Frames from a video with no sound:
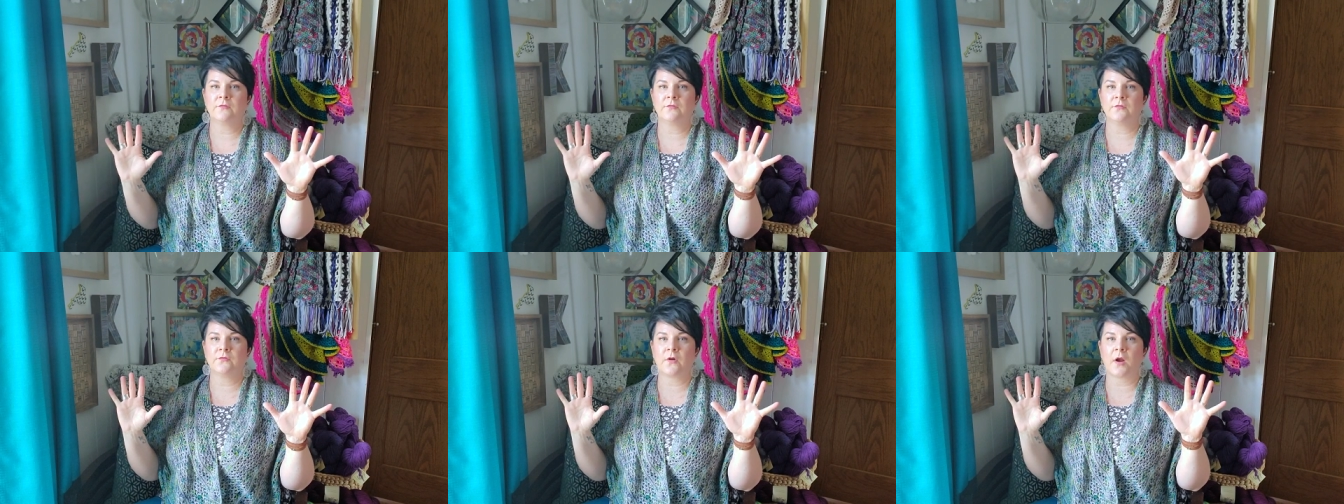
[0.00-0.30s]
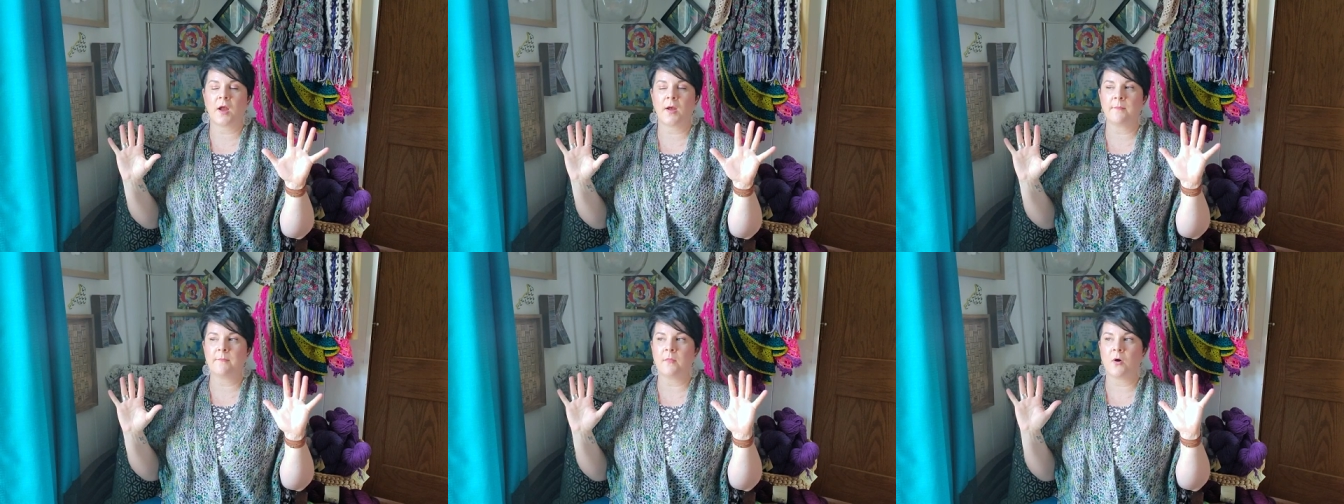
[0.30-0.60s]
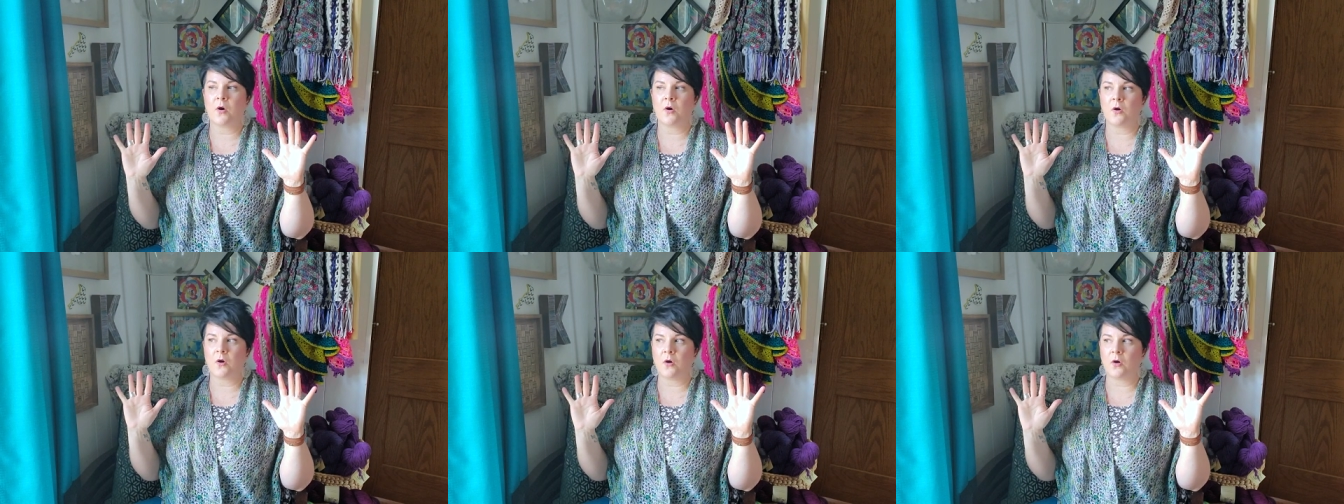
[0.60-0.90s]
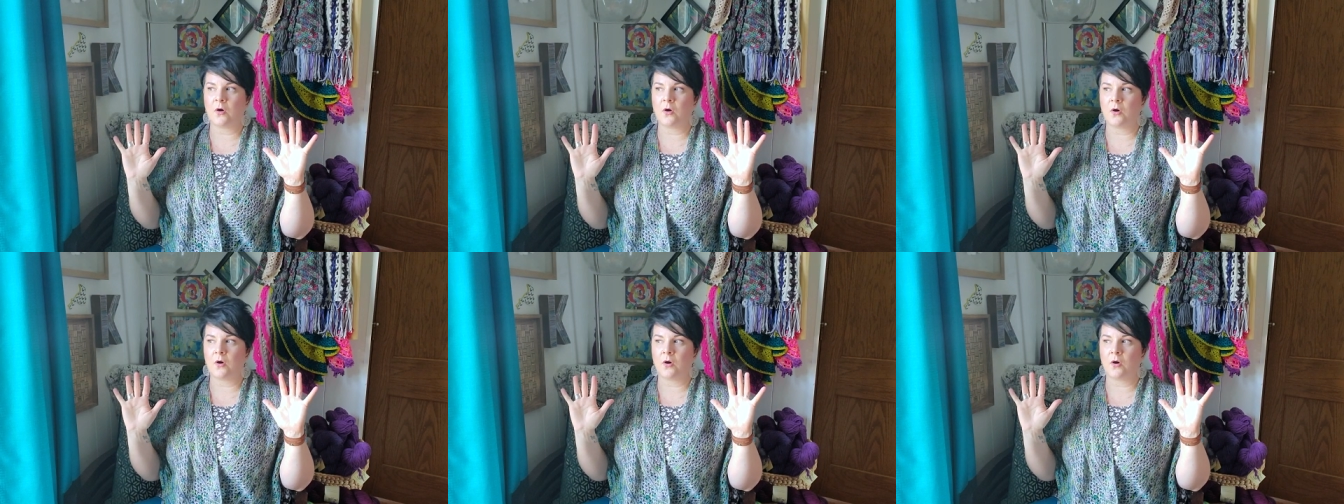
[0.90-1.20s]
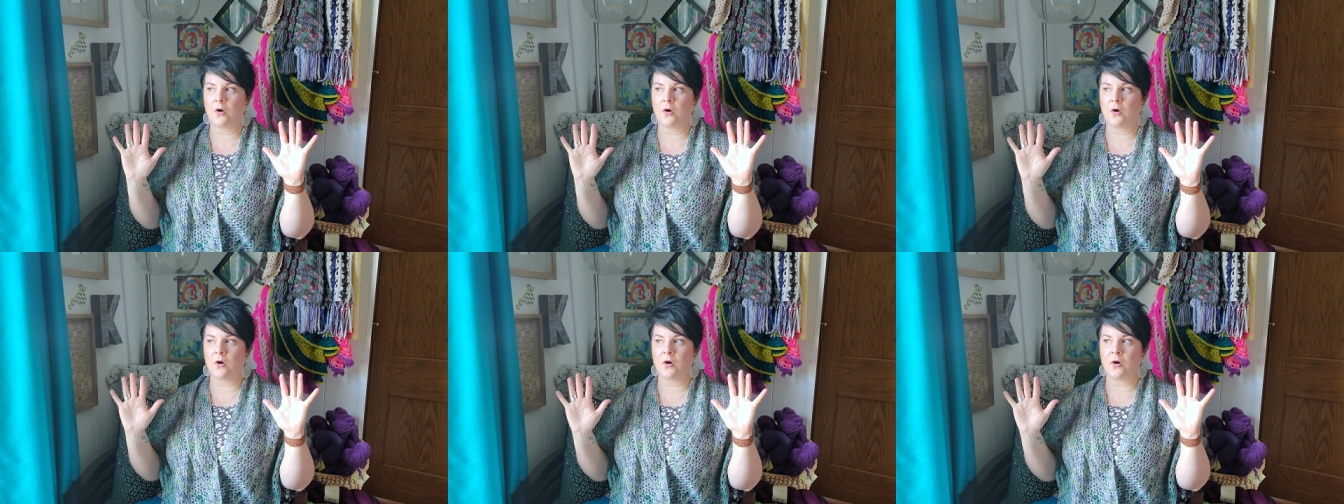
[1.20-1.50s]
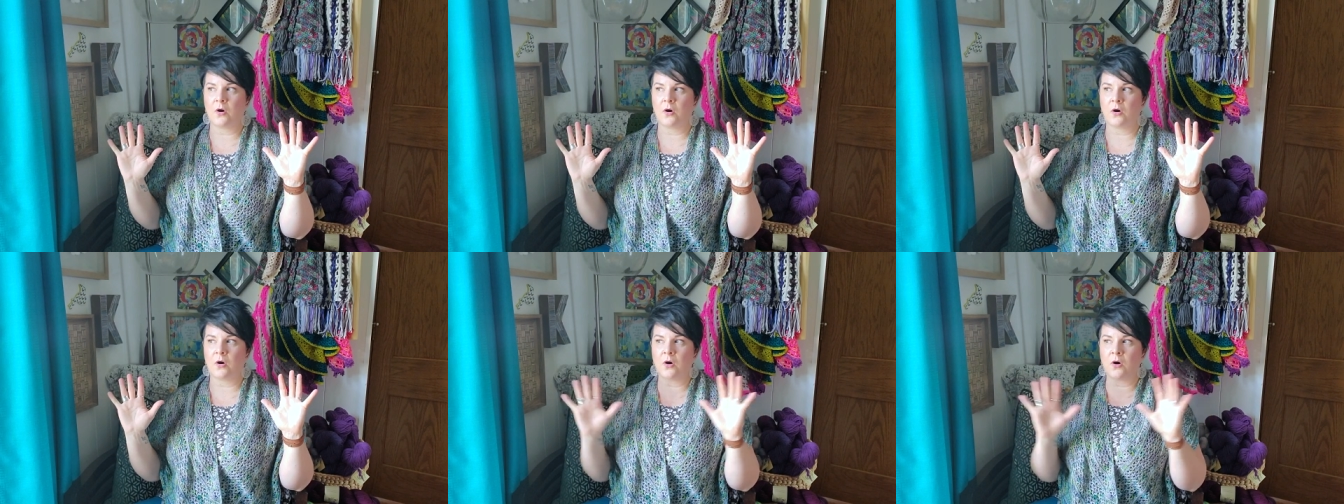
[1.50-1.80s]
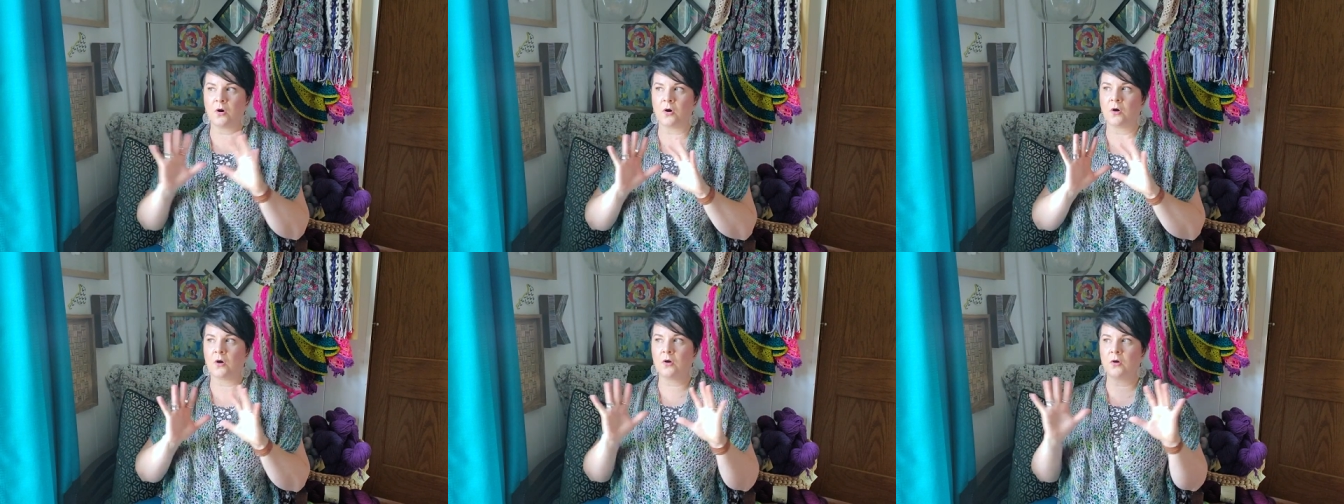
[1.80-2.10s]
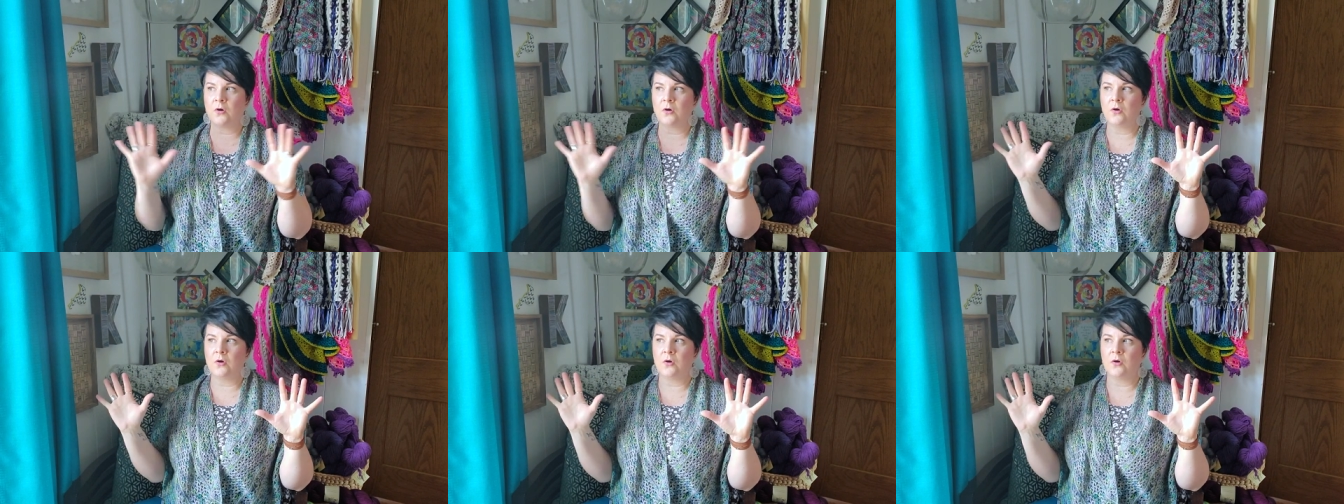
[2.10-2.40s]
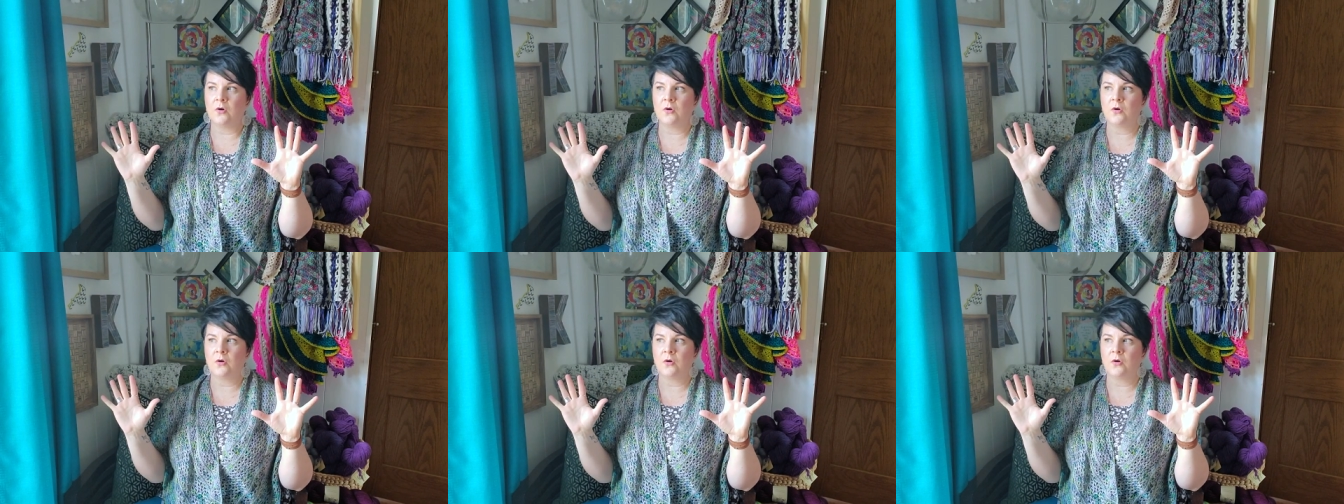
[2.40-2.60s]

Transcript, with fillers: from all